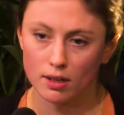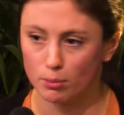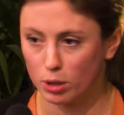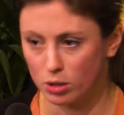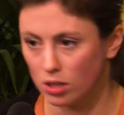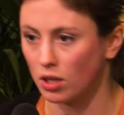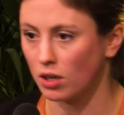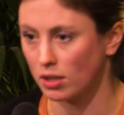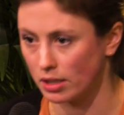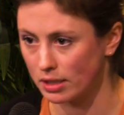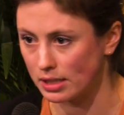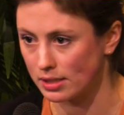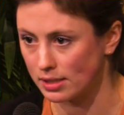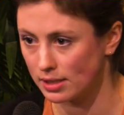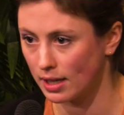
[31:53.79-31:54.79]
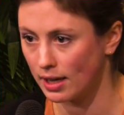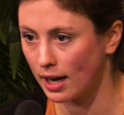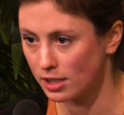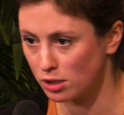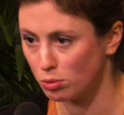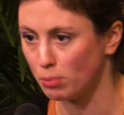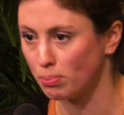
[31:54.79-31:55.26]
but not only this, it
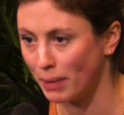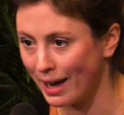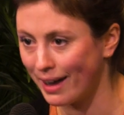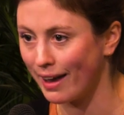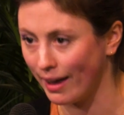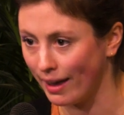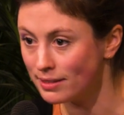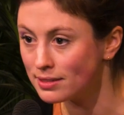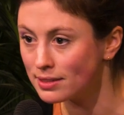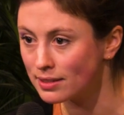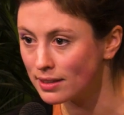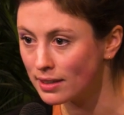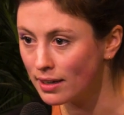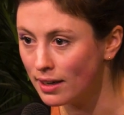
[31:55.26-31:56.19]
has to be by hand,